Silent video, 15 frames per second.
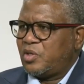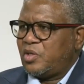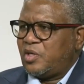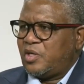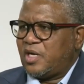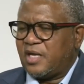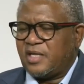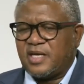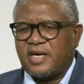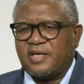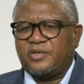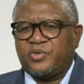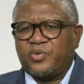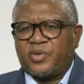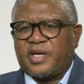And
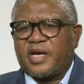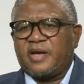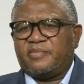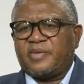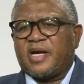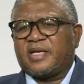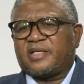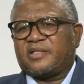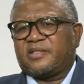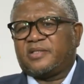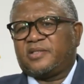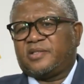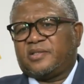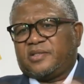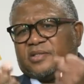then you claim that
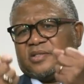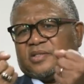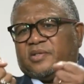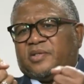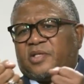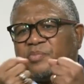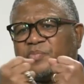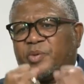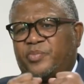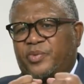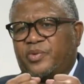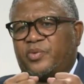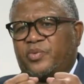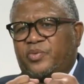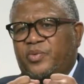the people
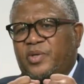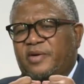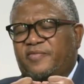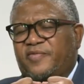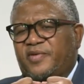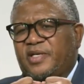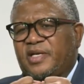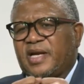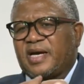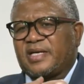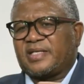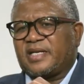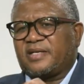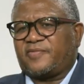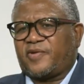who have
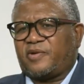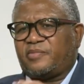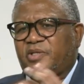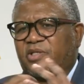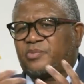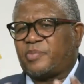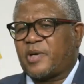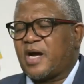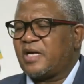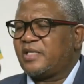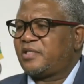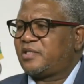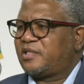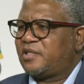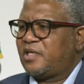elected from this
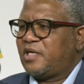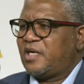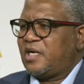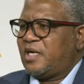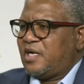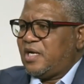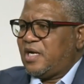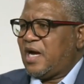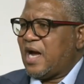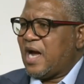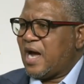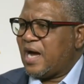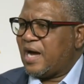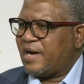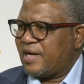branch
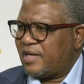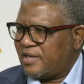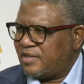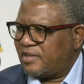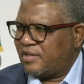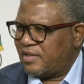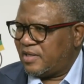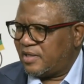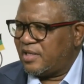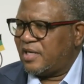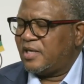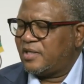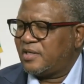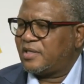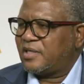are
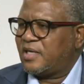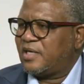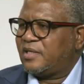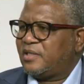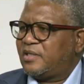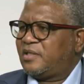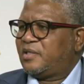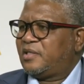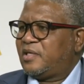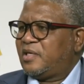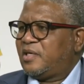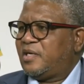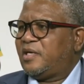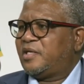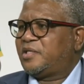really, really
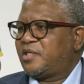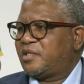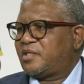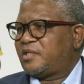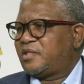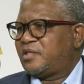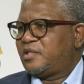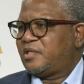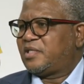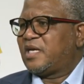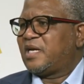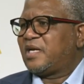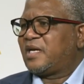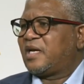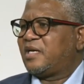legit
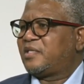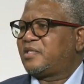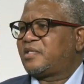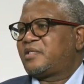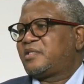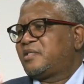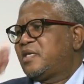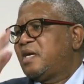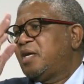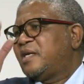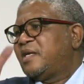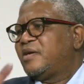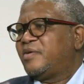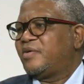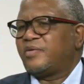delegates,
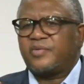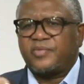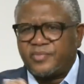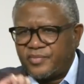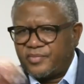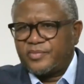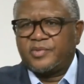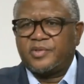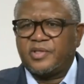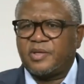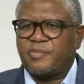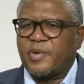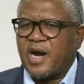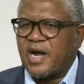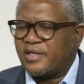and the
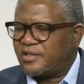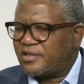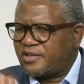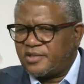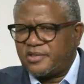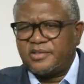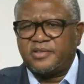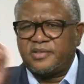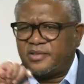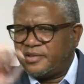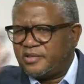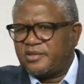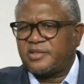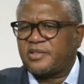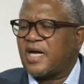branch
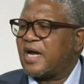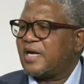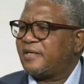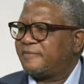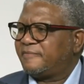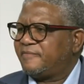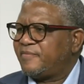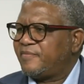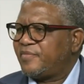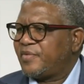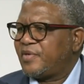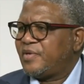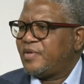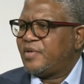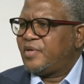is done.
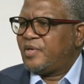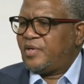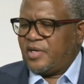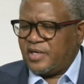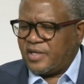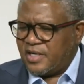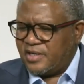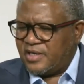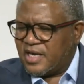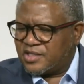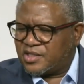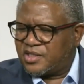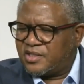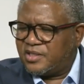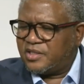And then there are
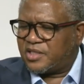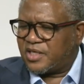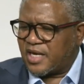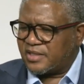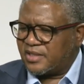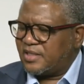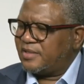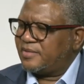signatures there.